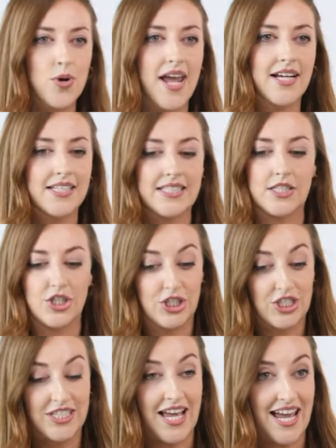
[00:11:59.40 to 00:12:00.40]

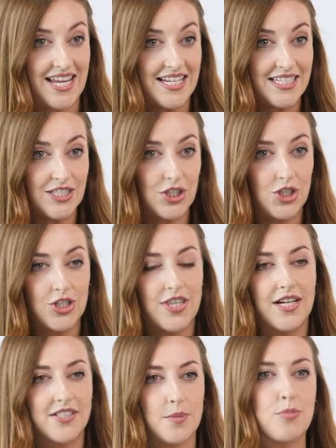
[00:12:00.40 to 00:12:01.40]
exercise,
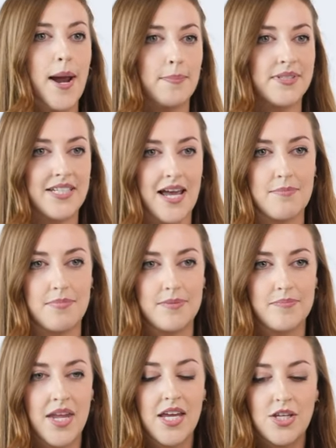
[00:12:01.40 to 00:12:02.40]
there's a prep step.
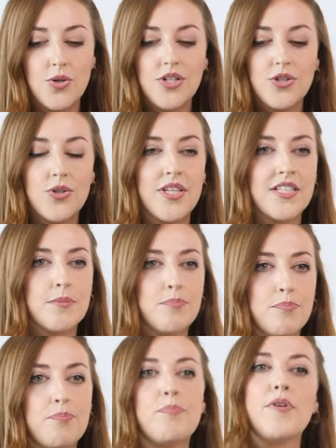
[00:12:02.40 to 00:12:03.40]
You can do this
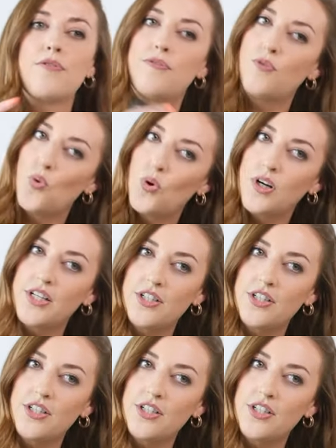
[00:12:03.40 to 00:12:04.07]
before you're